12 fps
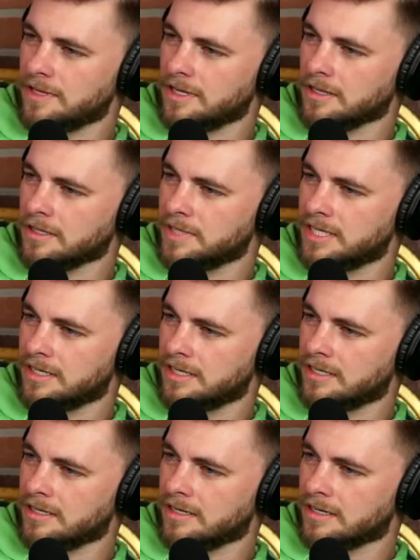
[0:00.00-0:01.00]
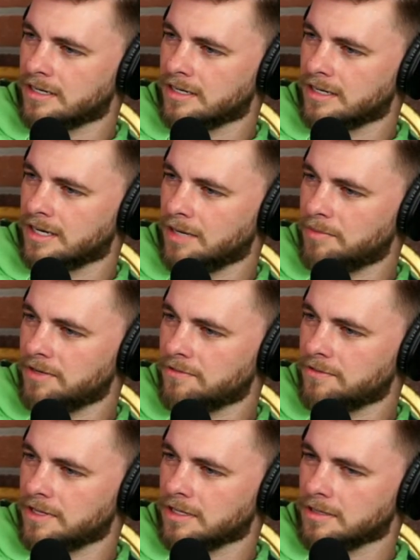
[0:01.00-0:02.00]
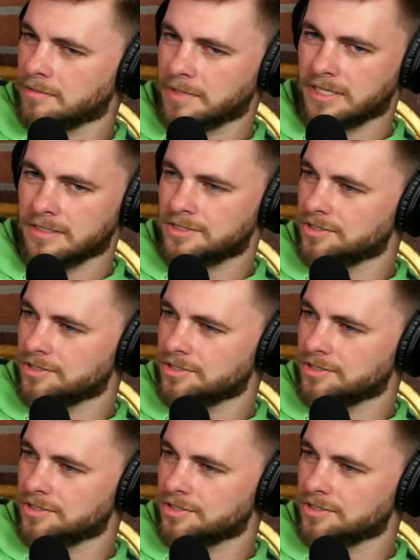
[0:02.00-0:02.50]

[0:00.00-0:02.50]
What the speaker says: unlimited. I paid for the unlimited too.